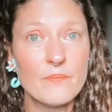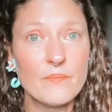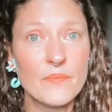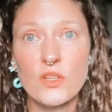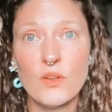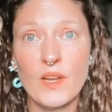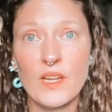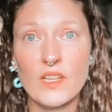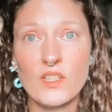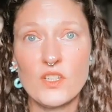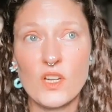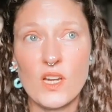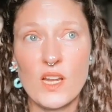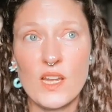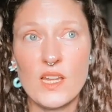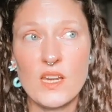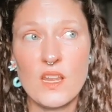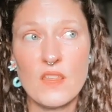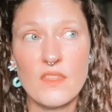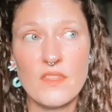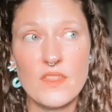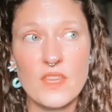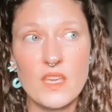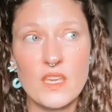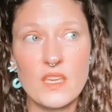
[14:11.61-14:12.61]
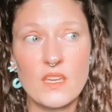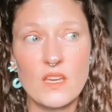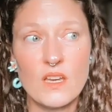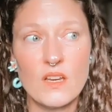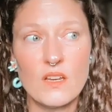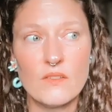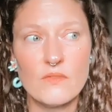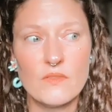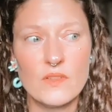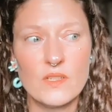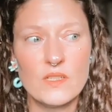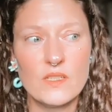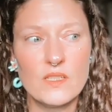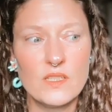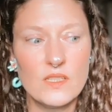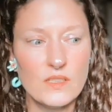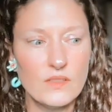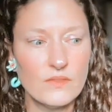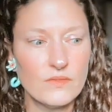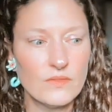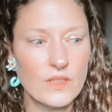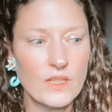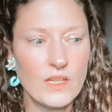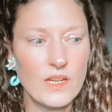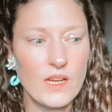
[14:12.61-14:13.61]
Do I try to think of a
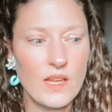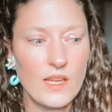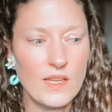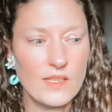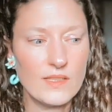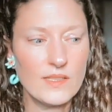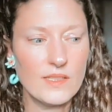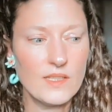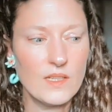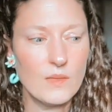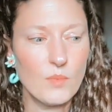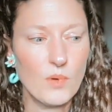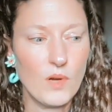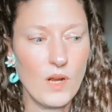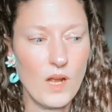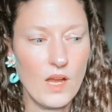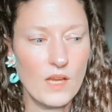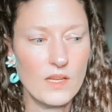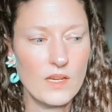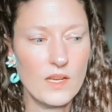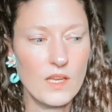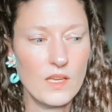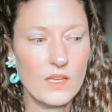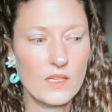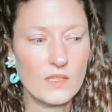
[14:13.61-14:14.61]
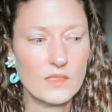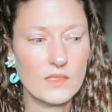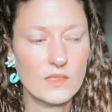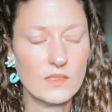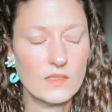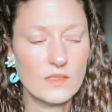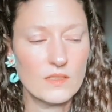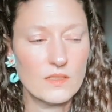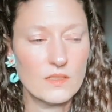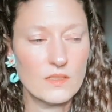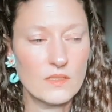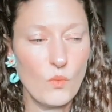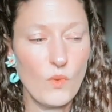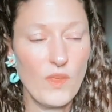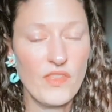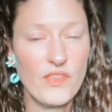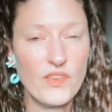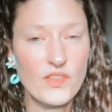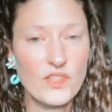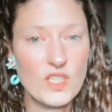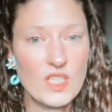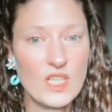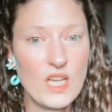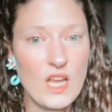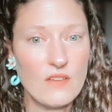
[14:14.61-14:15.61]
different Etsy product with
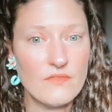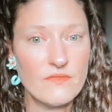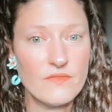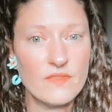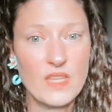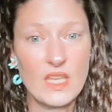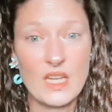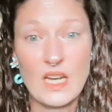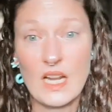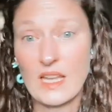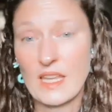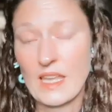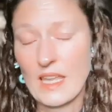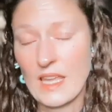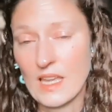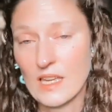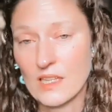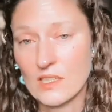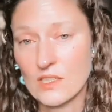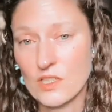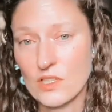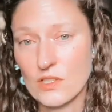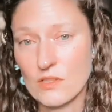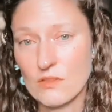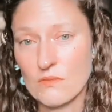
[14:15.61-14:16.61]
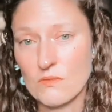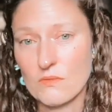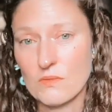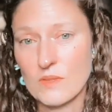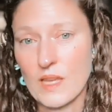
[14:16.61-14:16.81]
stuff that I can do,